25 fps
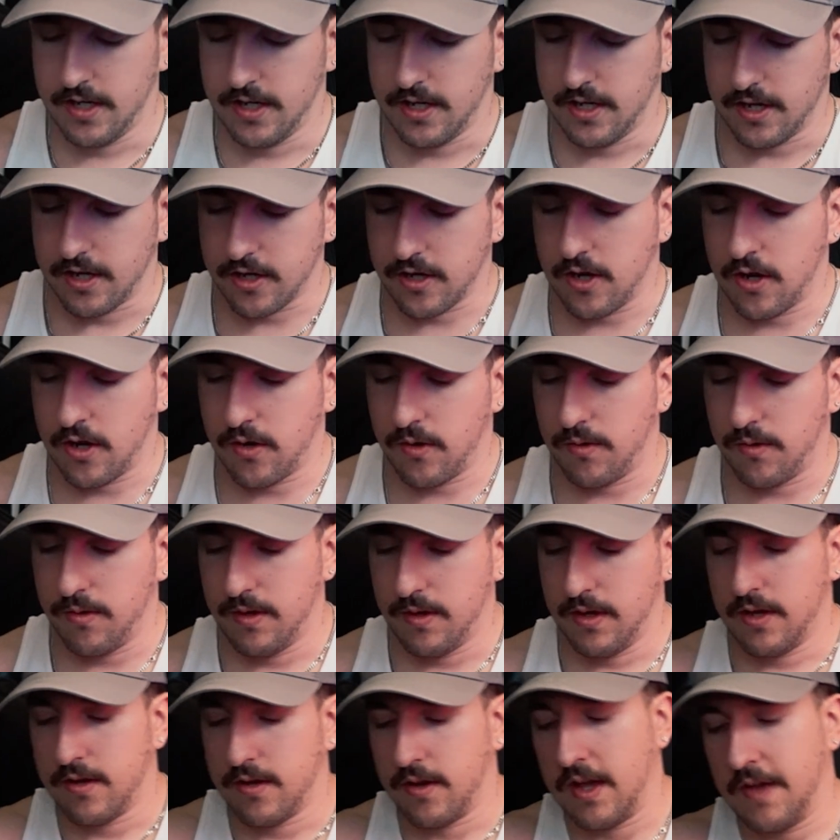you know,
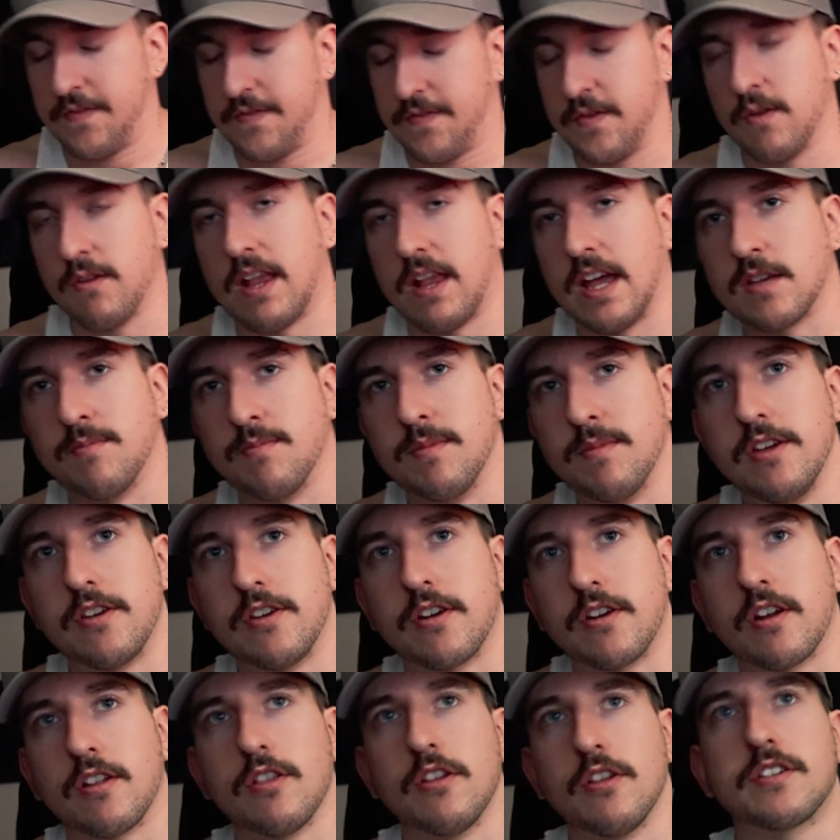if you're like me, you're
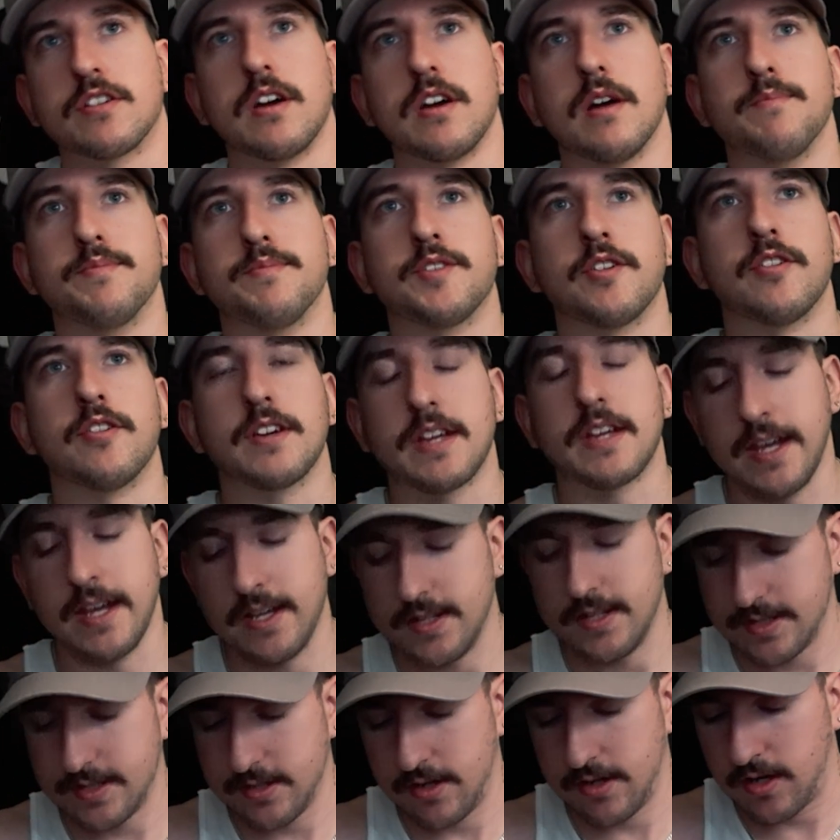going to look up
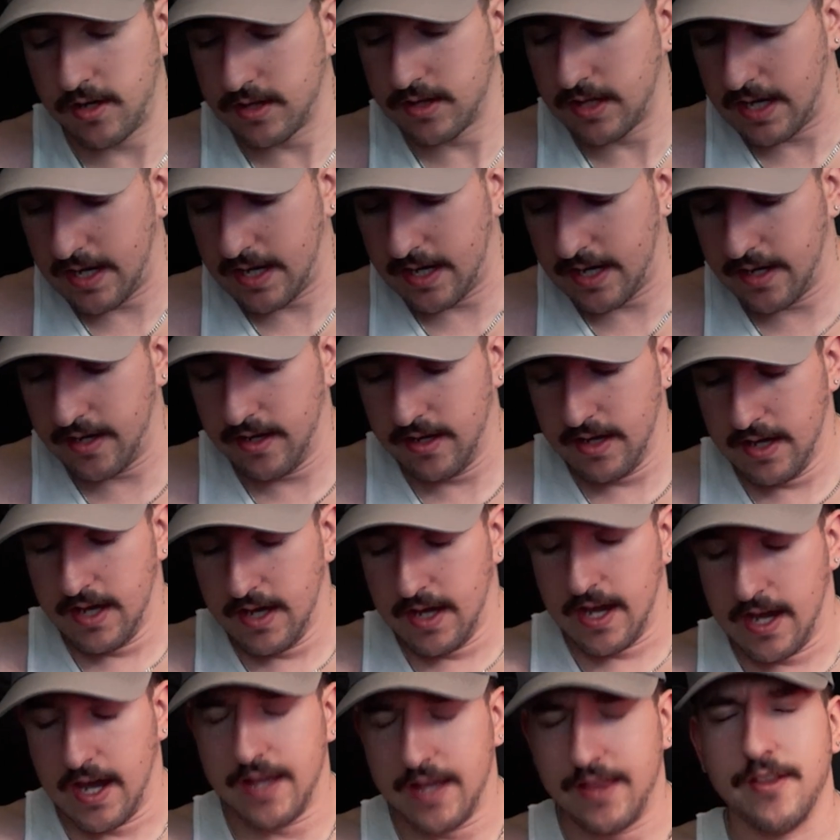tourniquets online,
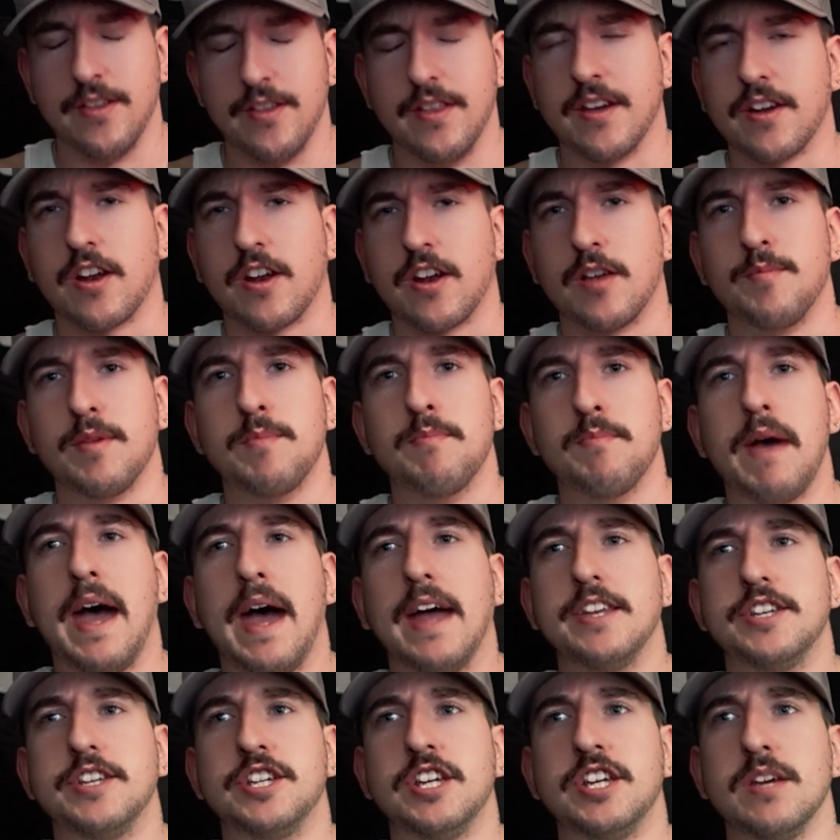and then they're going to be
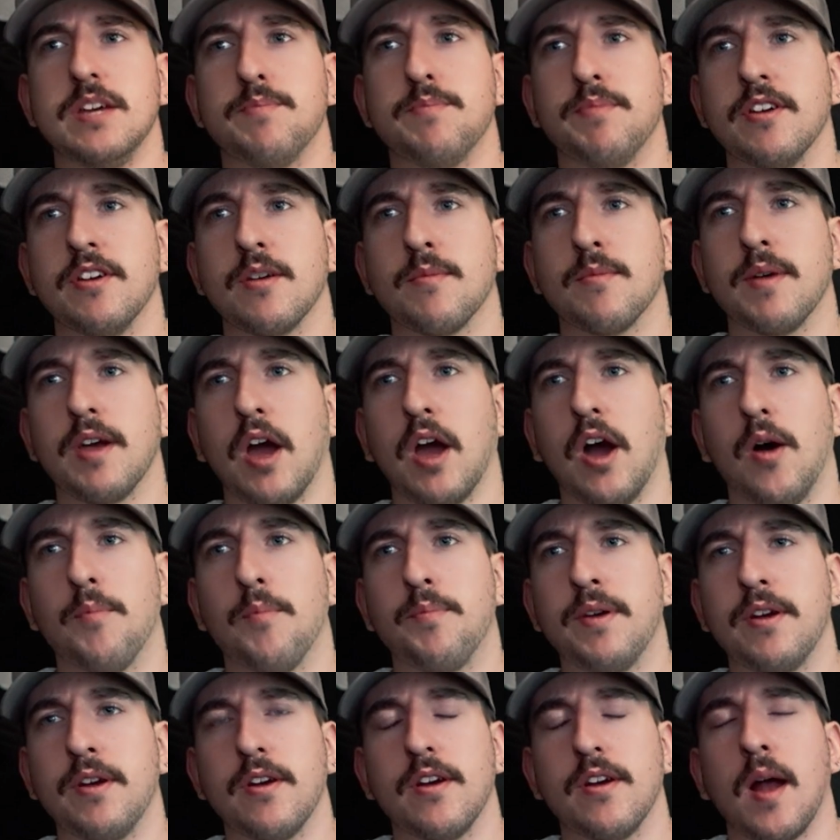mad cheap, and you'll be, oh,
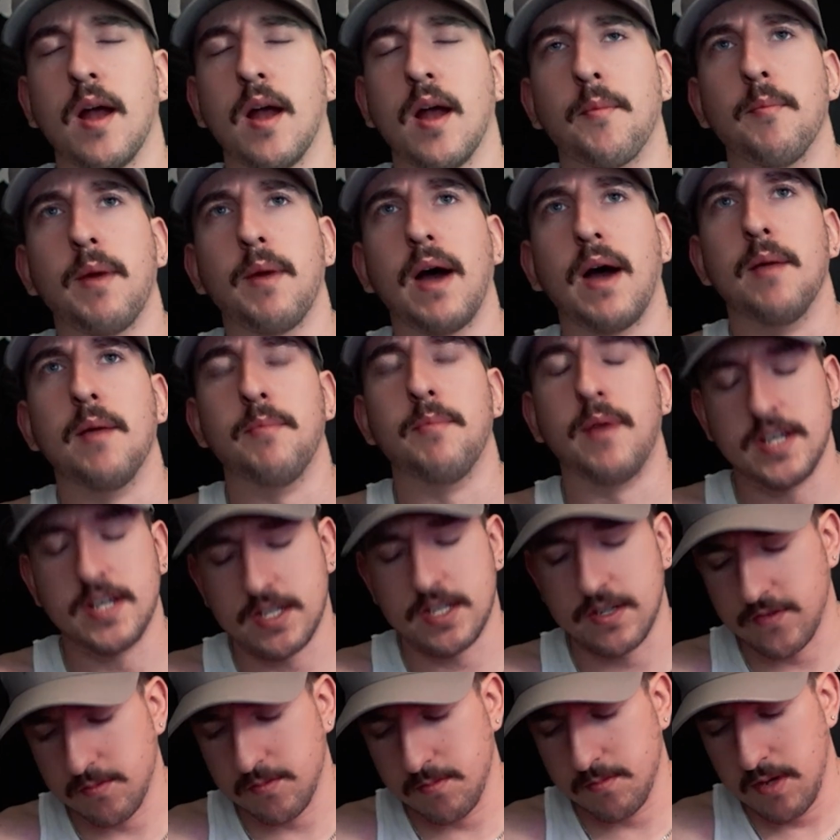period, I'm going to buy a bunch
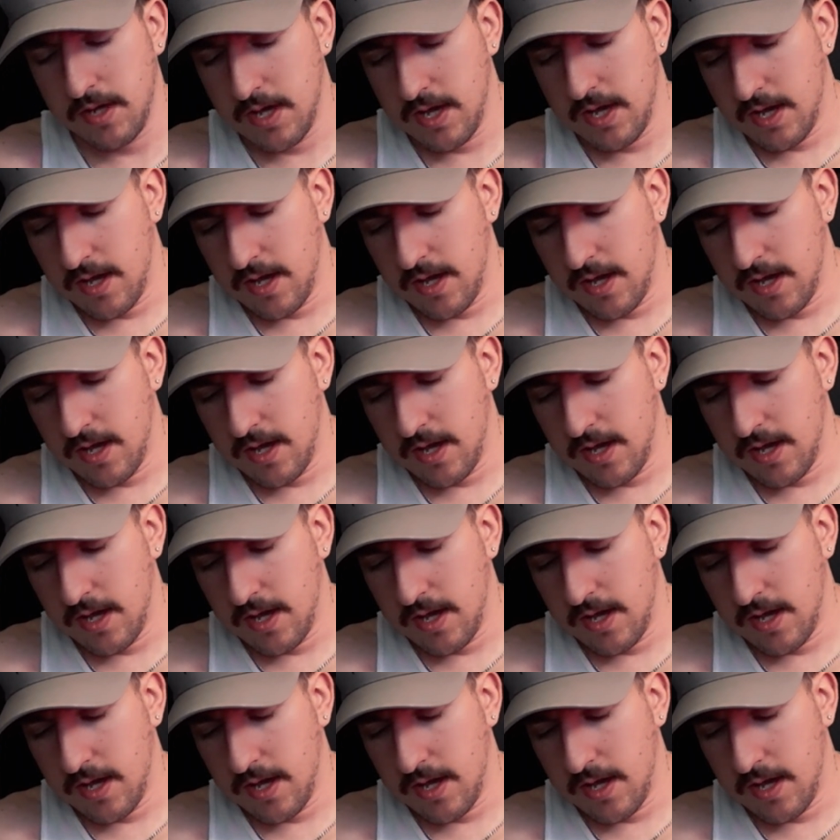of them.